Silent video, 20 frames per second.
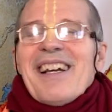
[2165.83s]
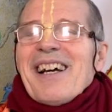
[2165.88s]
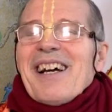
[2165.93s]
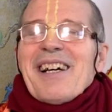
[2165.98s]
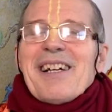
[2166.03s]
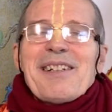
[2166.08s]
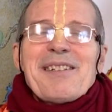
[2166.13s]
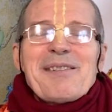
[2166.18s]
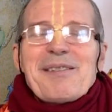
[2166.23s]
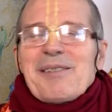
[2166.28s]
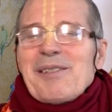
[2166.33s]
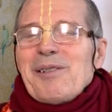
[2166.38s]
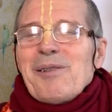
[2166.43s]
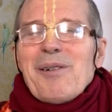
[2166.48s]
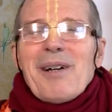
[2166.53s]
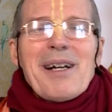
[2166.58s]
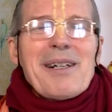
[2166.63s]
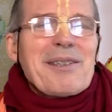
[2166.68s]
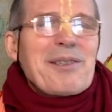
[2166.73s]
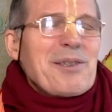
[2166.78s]
you
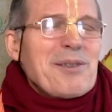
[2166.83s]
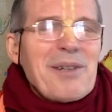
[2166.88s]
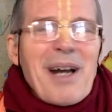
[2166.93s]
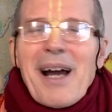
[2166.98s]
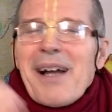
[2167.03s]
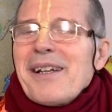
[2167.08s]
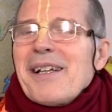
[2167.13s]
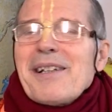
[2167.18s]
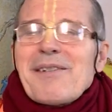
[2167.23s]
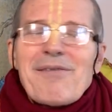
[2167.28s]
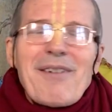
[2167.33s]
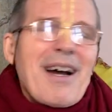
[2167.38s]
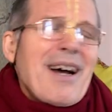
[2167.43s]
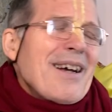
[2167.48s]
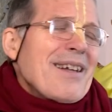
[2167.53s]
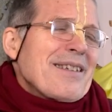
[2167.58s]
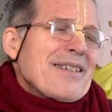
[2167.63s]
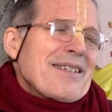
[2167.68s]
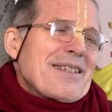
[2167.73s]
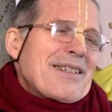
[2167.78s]
are too
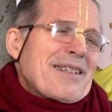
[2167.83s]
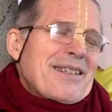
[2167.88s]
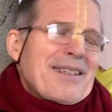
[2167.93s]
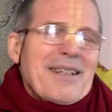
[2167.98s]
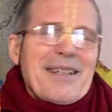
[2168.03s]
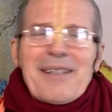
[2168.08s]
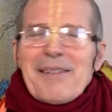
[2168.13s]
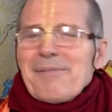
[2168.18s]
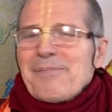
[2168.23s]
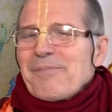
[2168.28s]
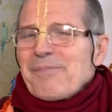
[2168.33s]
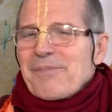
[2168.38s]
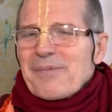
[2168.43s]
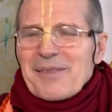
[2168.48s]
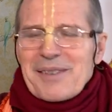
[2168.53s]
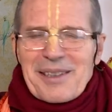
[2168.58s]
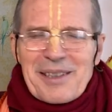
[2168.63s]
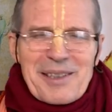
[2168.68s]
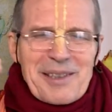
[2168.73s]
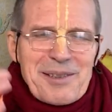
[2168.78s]
unadvanced,
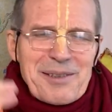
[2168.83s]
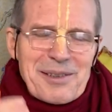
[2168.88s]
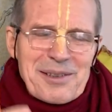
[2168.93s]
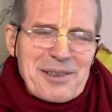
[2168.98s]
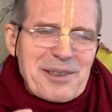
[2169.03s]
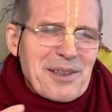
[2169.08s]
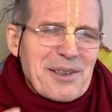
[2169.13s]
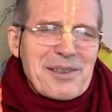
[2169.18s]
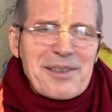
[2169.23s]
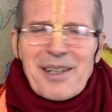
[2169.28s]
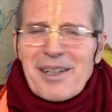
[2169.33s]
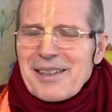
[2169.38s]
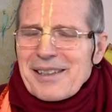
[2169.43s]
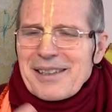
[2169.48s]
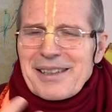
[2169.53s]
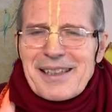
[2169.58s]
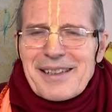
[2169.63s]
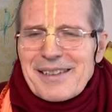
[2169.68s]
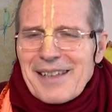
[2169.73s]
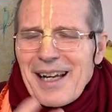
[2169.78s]
you should not
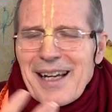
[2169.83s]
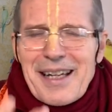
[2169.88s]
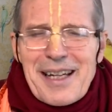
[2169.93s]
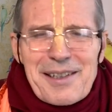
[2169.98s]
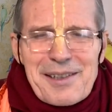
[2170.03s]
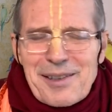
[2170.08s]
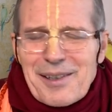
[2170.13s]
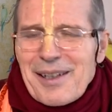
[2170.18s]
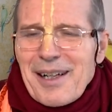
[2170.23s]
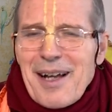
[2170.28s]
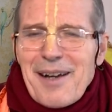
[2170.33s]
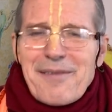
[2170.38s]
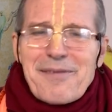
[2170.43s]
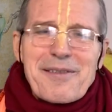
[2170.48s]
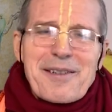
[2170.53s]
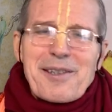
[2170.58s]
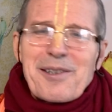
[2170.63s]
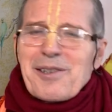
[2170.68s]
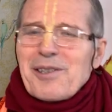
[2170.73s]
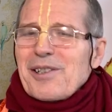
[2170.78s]
desire to love
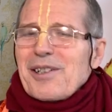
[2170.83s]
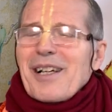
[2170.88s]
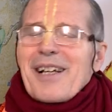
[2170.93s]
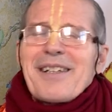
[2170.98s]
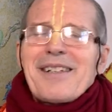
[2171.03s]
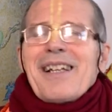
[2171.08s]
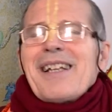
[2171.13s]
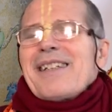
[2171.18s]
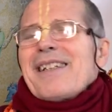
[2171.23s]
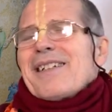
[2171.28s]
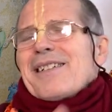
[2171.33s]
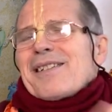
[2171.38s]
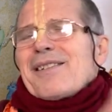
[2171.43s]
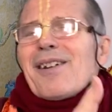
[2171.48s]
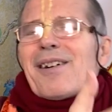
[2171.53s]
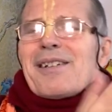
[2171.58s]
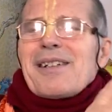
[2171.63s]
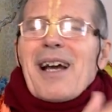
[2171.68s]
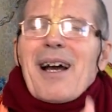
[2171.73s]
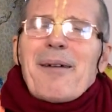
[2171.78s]
Krishna, that is
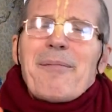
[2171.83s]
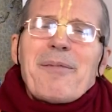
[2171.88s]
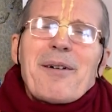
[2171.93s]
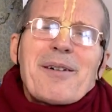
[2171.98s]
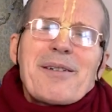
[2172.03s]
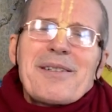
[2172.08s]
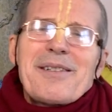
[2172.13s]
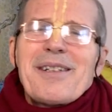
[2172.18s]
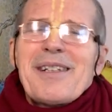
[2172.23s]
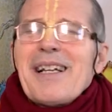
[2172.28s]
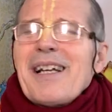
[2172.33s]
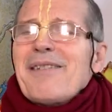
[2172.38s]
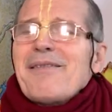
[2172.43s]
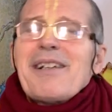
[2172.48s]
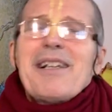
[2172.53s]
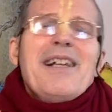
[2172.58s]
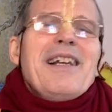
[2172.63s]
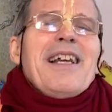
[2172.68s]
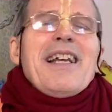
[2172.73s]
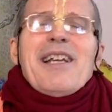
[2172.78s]
not up on your
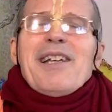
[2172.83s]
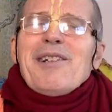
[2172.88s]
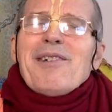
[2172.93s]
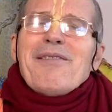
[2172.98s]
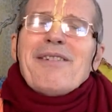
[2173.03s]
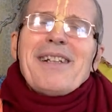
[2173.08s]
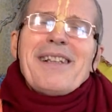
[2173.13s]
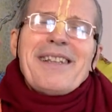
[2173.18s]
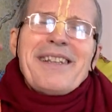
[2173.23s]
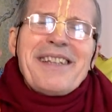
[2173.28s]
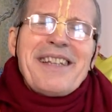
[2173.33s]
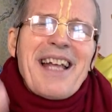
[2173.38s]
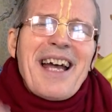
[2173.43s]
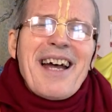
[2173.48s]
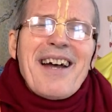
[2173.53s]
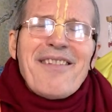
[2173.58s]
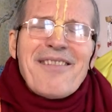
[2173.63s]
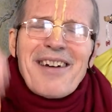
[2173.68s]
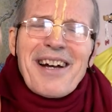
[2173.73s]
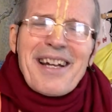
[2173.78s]
level. You will
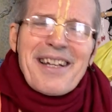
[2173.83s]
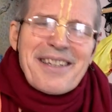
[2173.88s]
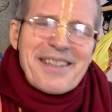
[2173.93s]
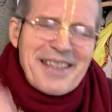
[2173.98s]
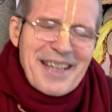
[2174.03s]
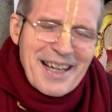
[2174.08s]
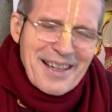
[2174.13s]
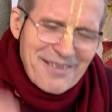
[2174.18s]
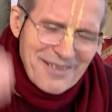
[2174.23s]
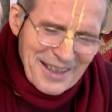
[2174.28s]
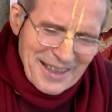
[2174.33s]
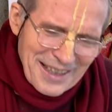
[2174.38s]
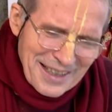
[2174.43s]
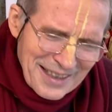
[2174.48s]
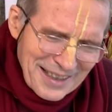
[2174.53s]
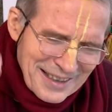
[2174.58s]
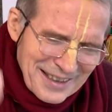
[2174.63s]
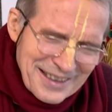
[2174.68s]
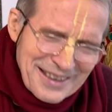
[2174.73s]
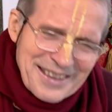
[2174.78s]
never,
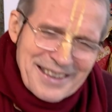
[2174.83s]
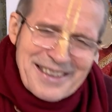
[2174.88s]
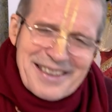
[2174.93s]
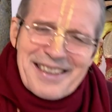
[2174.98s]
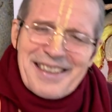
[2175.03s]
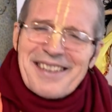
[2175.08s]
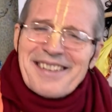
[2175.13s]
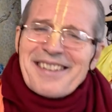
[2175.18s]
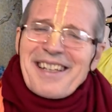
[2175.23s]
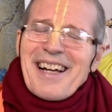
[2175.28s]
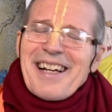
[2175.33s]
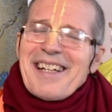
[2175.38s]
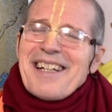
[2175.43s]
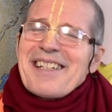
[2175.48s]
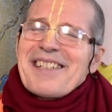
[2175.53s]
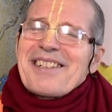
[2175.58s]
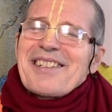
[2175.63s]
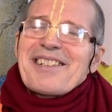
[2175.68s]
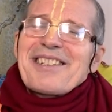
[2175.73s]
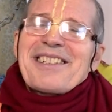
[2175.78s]
never desire
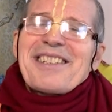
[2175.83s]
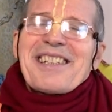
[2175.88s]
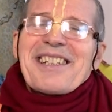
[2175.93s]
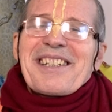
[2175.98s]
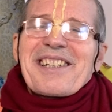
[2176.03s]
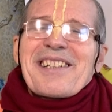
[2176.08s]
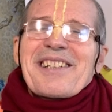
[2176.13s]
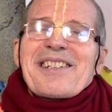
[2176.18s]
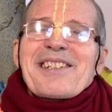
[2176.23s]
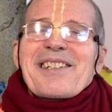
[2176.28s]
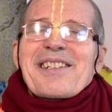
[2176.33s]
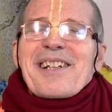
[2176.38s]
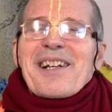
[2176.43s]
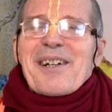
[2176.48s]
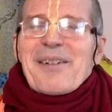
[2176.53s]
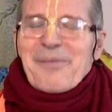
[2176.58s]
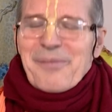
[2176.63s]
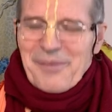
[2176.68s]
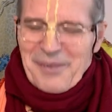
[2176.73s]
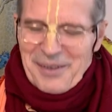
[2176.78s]
to see Krishna.